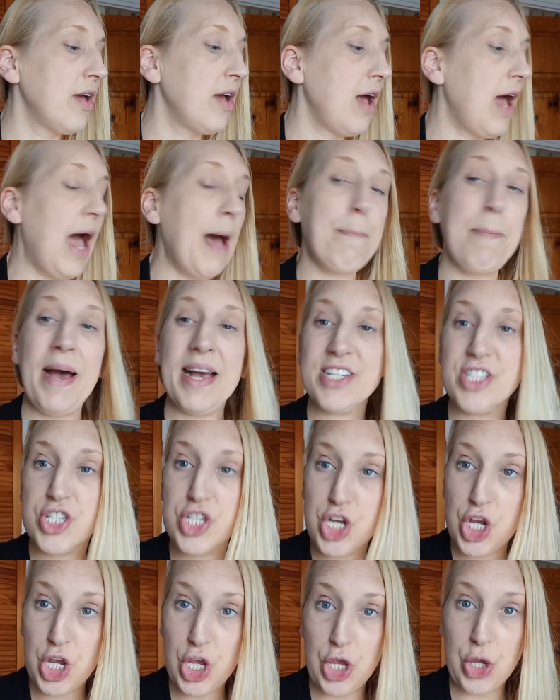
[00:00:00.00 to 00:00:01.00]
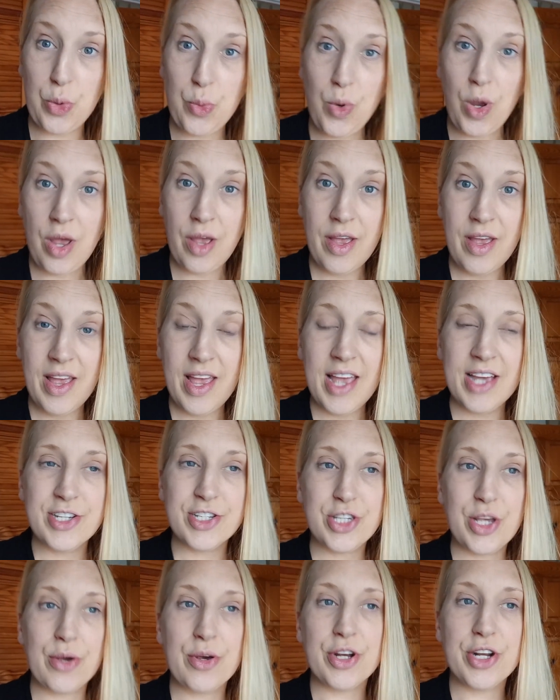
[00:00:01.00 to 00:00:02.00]
2:30.
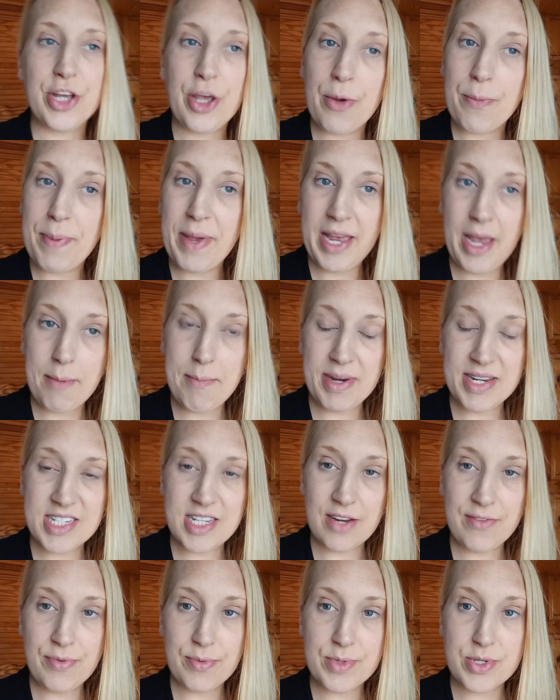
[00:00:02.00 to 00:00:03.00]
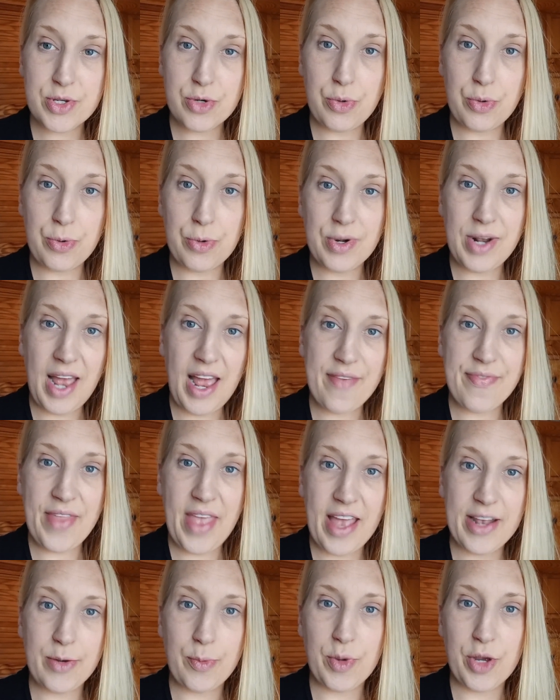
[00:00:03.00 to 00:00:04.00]
So I'm going to go and pick up my son from school, and
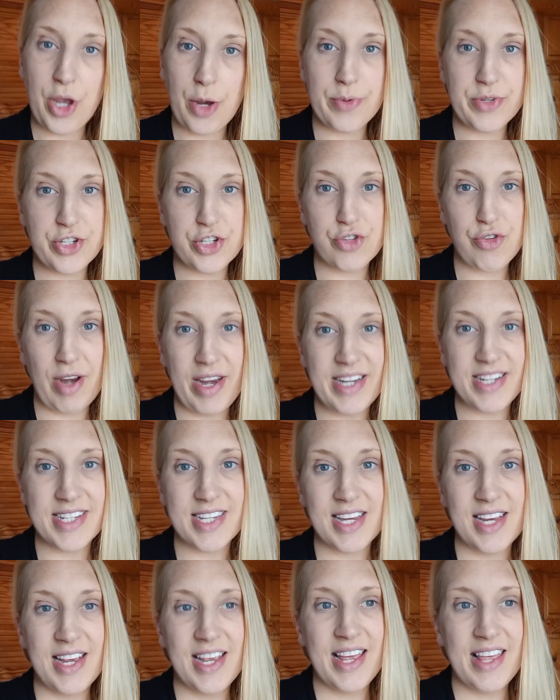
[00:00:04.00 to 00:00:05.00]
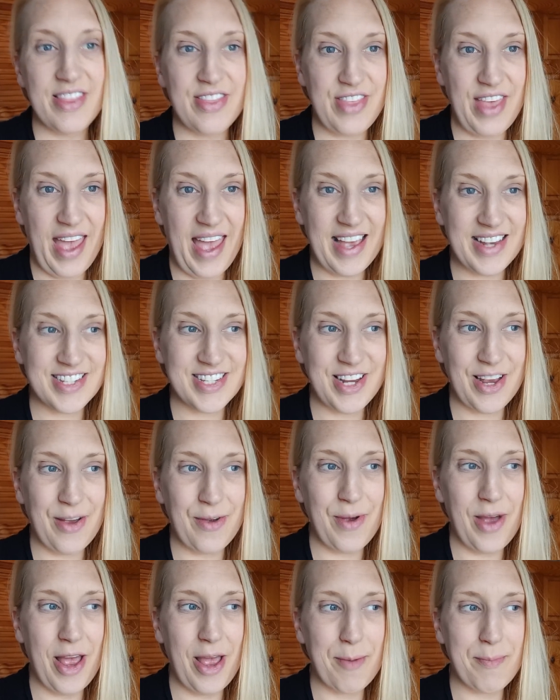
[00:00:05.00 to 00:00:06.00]
then we're going straight there. So
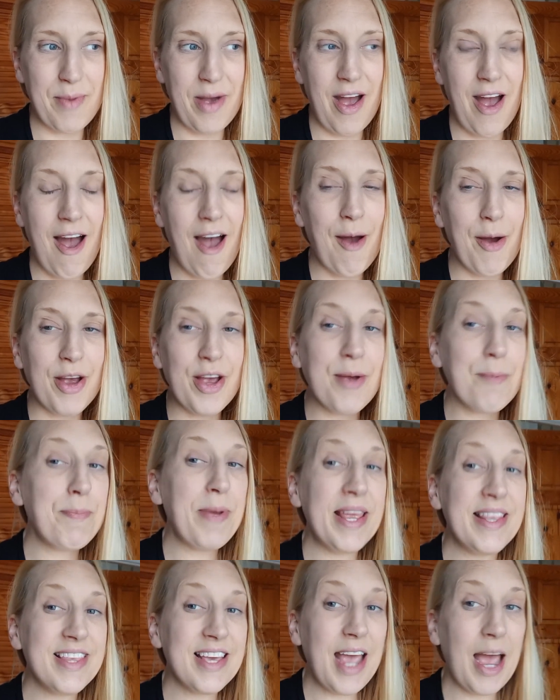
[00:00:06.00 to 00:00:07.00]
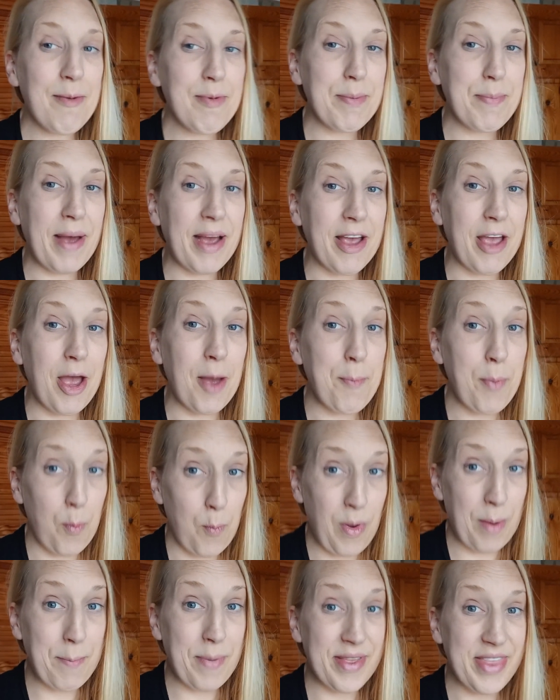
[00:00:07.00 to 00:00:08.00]
I'll pick the camera back up
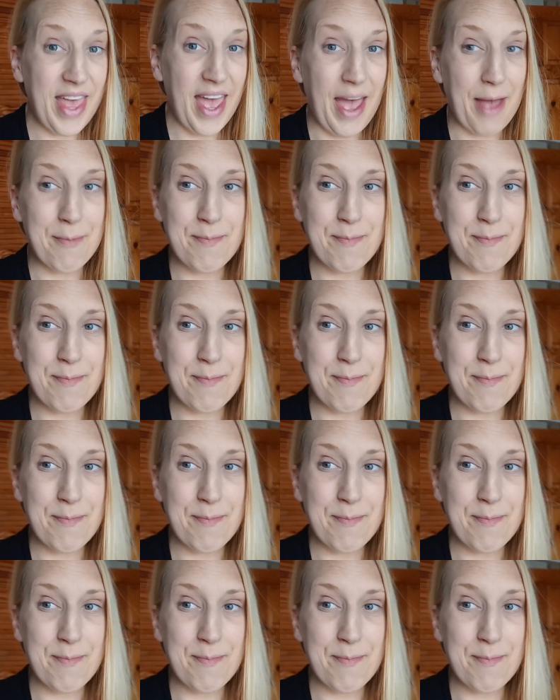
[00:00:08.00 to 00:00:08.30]
when we're there.